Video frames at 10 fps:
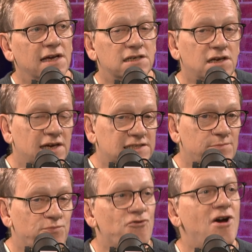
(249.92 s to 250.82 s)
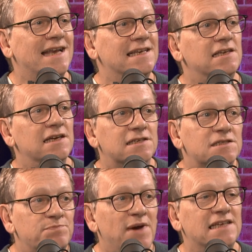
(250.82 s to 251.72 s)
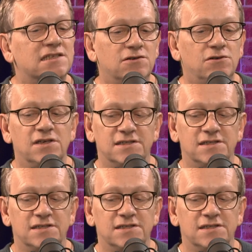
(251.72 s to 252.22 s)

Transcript: as a, as a brand, as a spectacle,